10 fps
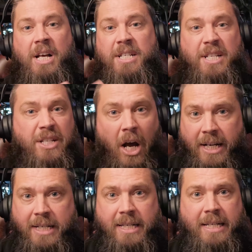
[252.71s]

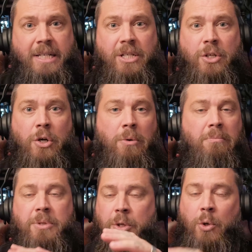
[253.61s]
design
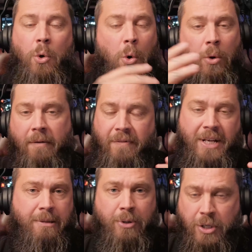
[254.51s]
systems, and all of
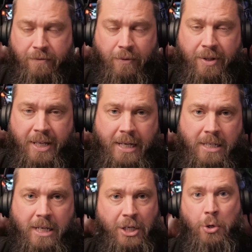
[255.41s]
these beautiful
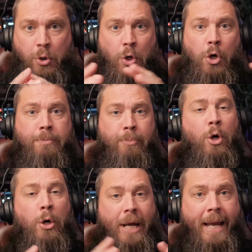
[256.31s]
things like you could
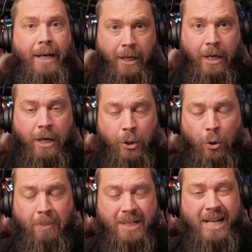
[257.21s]
put in
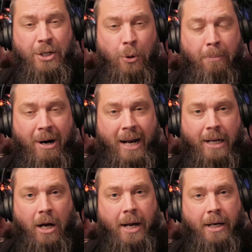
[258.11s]
your potential
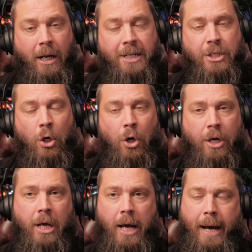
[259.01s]
brand guidelines doc.
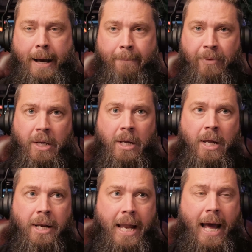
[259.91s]

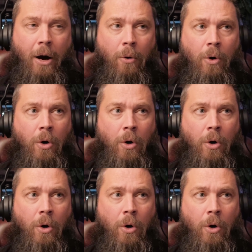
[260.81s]
Now,